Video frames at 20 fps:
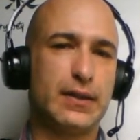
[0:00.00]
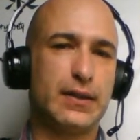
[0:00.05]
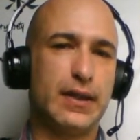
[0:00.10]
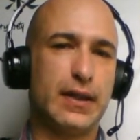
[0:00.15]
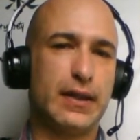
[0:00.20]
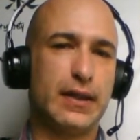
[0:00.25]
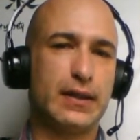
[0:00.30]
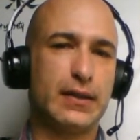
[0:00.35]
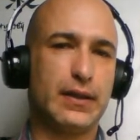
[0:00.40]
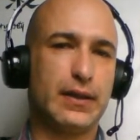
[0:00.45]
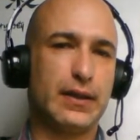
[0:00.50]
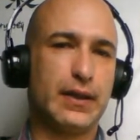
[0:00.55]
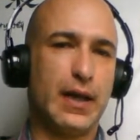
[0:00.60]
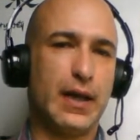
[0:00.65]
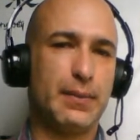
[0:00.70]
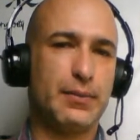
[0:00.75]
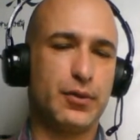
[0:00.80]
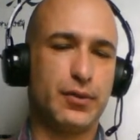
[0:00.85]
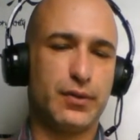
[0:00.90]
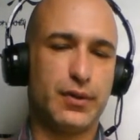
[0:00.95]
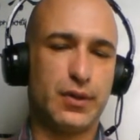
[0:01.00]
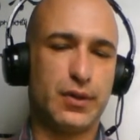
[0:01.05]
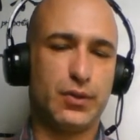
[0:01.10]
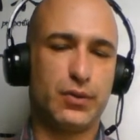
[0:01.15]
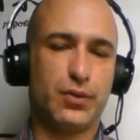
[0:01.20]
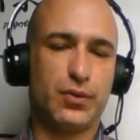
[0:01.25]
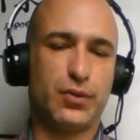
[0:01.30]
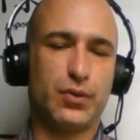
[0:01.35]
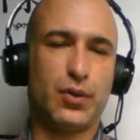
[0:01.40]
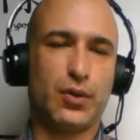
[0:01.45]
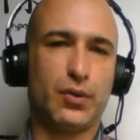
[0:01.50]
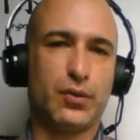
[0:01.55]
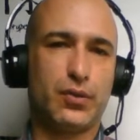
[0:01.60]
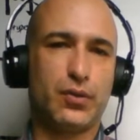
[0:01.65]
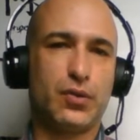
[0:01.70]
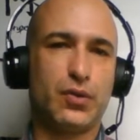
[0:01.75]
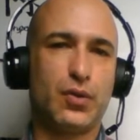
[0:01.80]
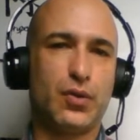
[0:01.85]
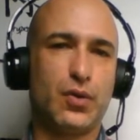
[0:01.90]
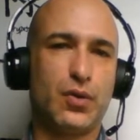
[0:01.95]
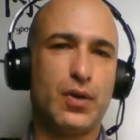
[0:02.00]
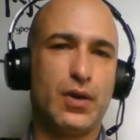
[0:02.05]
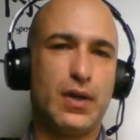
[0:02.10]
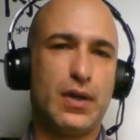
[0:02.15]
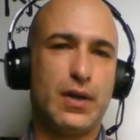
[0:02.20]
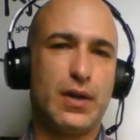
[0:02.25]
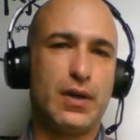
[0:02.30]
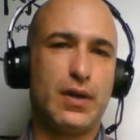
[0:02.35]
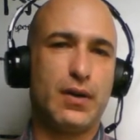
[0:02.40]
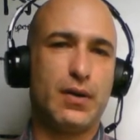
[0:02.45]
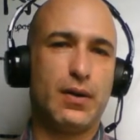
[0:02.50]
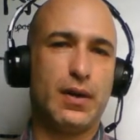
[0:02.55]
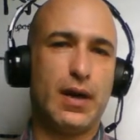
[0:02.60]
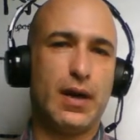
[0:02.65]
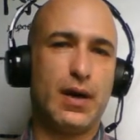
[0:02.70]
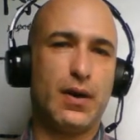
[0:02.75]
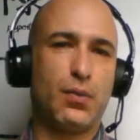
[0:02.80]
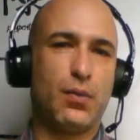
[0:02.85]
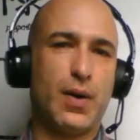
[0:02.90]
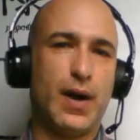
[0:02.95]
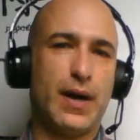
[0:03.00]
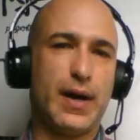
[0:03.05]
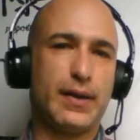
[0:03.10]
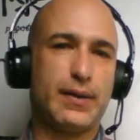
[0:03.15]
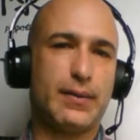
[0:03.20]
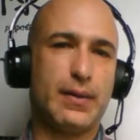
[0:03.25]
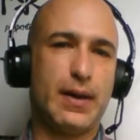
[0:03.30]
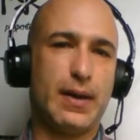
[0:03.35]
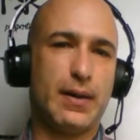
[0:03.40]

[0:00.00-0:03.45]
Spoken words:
then capture these two stones. So black